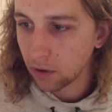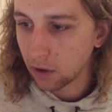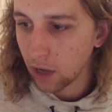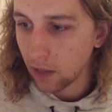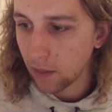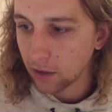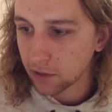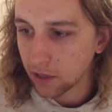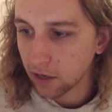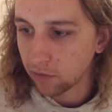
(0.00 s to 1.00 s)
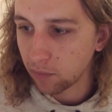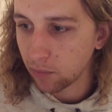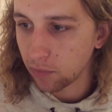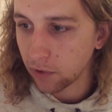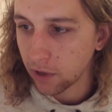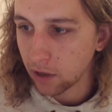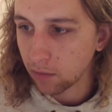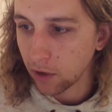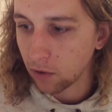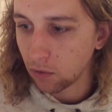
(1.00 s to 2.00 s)
and that's kind of bringing
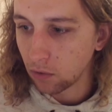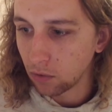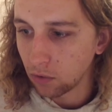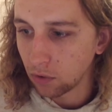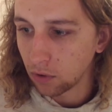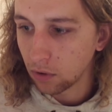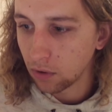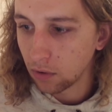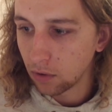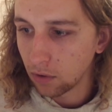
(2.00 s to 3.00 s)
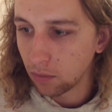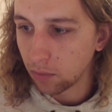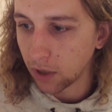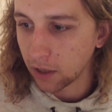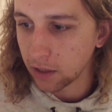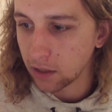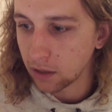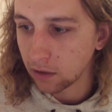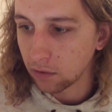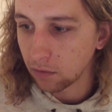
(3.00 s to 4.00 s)
my whole body
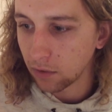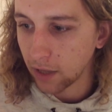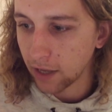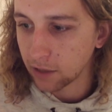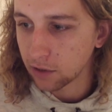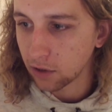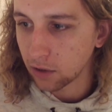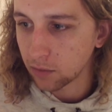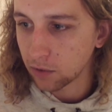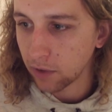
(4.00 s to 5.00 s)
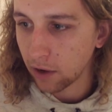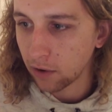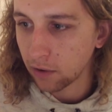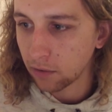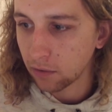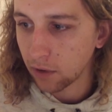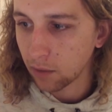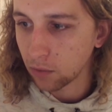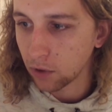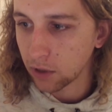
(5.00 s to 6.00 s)
and legs and arms around, and
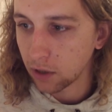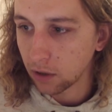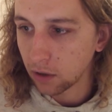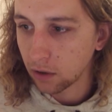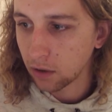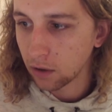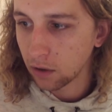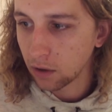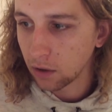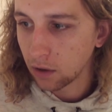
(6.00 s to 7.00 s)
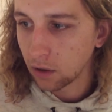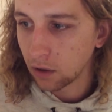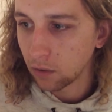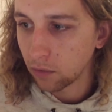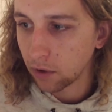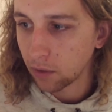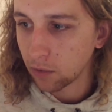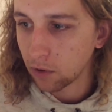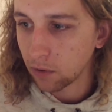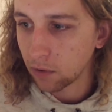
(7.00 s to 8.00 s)
I'm looking where I'm
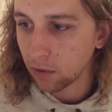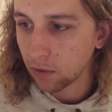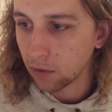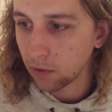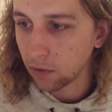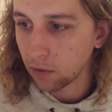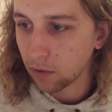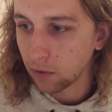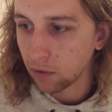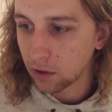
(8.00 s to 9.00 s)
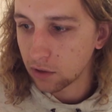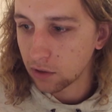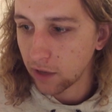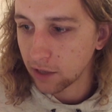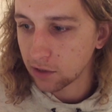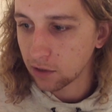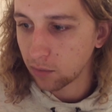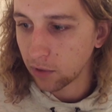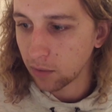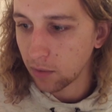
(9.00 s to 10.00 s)
going. And so that's going to
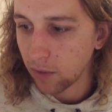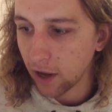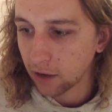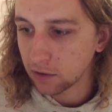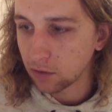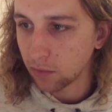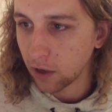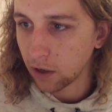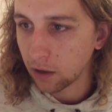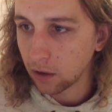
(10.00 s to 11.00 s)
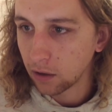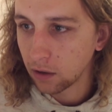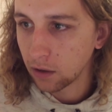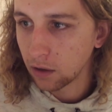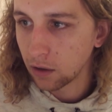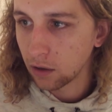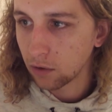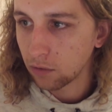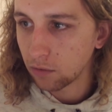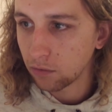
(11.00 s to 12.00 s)
bring me back to my
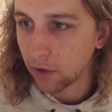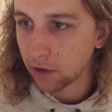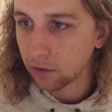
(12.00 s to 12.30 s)
regular